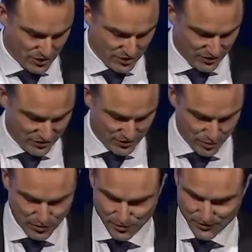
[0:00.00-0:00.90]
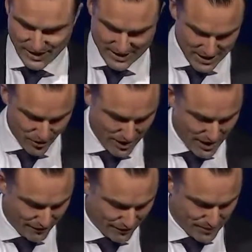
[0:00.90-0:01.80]
still sort of a year
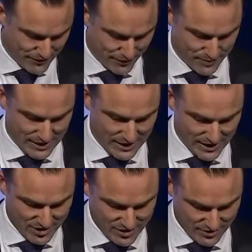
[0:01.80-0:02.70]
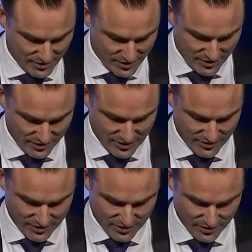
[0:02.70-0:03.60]
out from an election, so these things
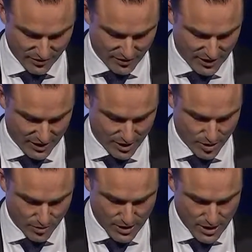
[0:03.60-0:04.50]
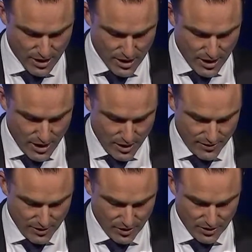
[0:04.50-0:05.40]
can sort of take hold. I
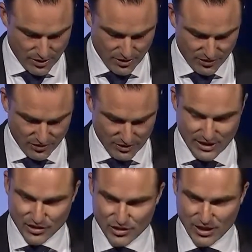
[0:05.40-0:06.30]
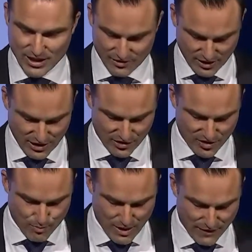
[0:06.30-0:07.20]
think this illustrates, I guess, the
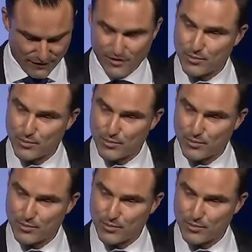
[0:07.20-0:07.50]
benefit of